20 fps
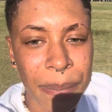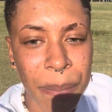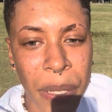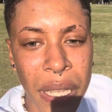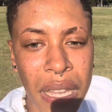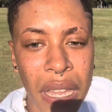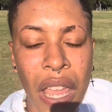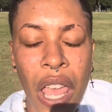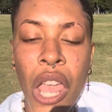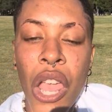
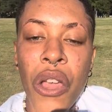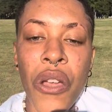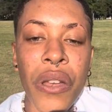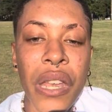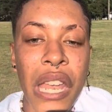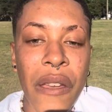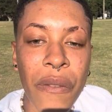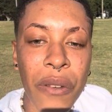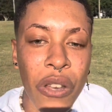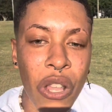but you
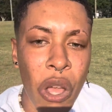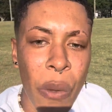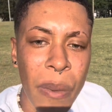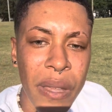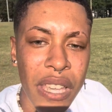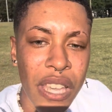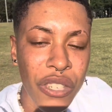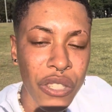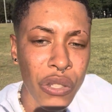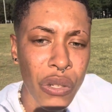never know
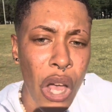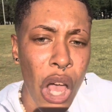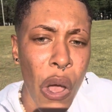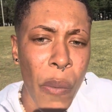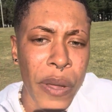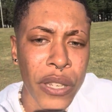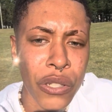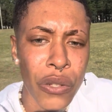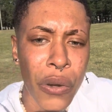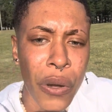because you're
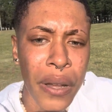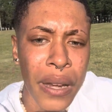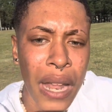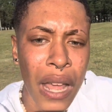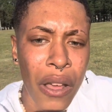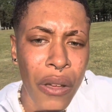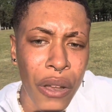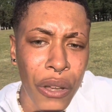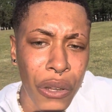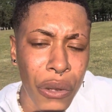always going
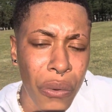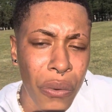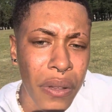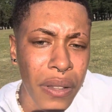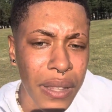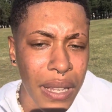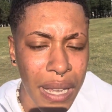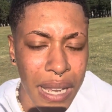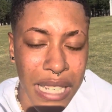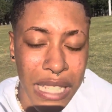out and
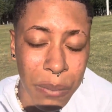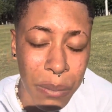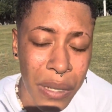doing things.